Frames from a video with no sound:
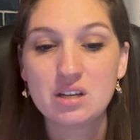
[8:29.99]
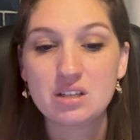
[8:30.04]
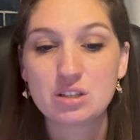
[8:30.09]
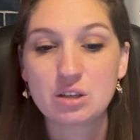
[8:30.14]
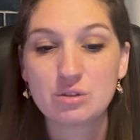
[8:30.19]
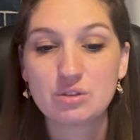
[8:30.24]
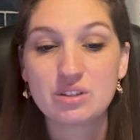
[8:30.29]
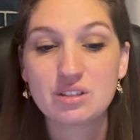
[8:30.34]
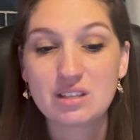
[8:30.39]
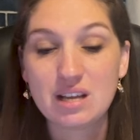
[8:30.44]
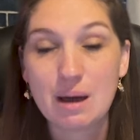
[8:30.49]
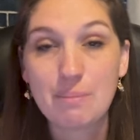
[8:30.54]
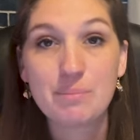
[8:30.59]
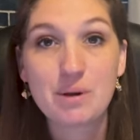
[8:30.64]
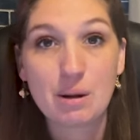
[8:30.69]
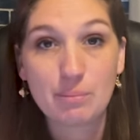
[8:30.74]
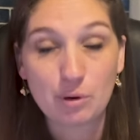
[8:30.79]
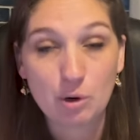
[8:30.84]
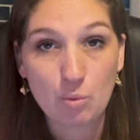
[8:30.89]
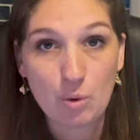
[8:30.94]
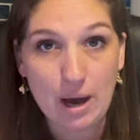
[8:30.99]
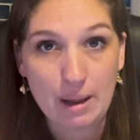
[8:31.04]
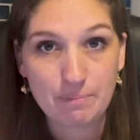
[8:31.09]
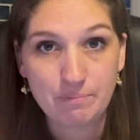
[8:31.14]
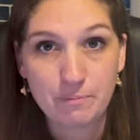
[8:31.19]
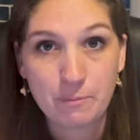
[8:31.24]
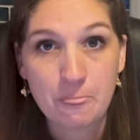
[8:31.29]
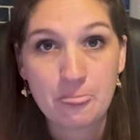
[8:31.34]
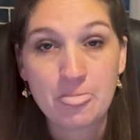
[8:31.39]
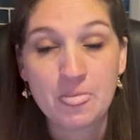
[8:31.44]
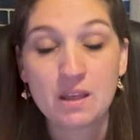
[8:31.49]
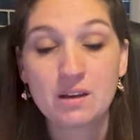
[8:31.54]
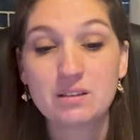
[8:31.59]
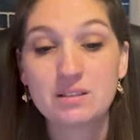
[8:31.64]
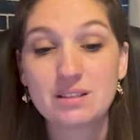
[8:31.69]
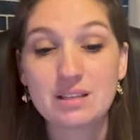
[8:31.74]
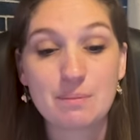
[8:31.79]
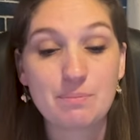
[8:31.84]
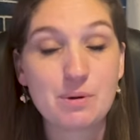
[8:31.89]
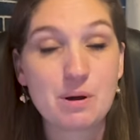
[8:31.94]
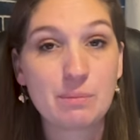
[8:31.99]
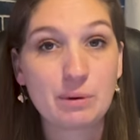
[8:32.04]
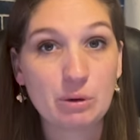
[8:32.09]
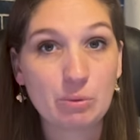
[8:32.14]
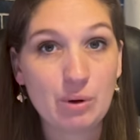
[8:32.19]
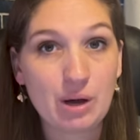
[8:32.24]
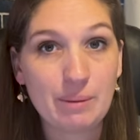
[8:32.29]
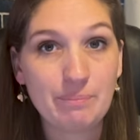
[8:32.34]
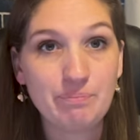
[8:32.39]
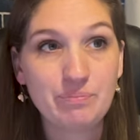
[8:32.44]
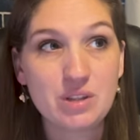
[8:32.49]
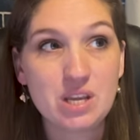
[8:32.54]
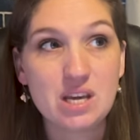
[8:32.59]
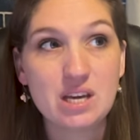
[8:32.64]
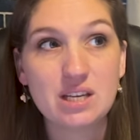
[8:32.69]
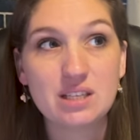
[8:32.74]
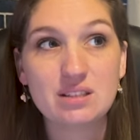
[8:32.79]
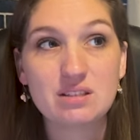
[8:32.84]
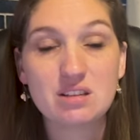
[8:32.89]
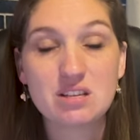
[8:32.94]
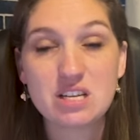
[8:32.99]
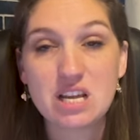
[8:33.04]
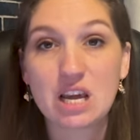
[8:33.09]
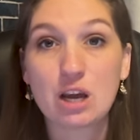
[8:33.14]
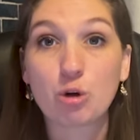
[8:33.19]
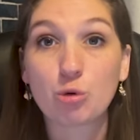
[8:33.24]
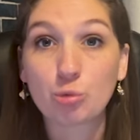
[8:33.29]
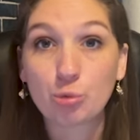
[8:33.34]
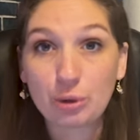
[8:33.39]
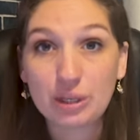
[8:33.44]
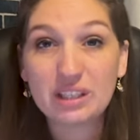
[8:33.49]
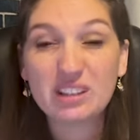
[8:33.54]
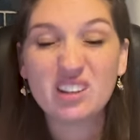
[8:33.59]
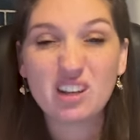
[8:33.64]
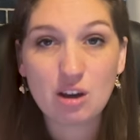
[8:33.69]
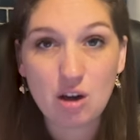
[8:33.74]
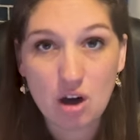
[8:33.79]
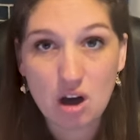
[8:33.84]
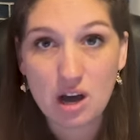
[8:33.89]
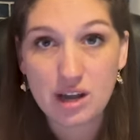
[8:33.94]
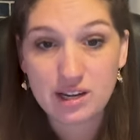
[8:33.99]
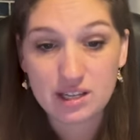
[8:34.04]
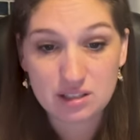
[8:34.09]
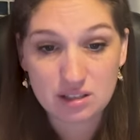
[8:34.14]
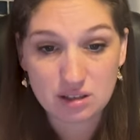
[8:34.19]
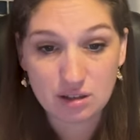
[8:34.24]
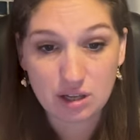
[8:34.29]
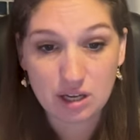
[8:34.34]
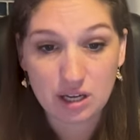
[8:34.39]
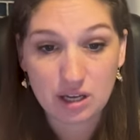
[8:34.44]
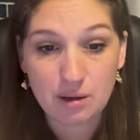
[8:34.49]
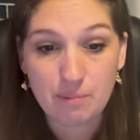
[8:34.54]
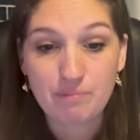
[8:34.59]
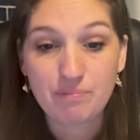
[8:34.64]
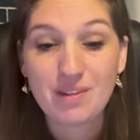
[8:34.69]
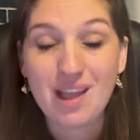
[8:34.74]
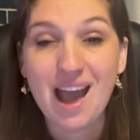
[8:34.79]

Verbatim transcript: So step number one Step number one is to take a really honest look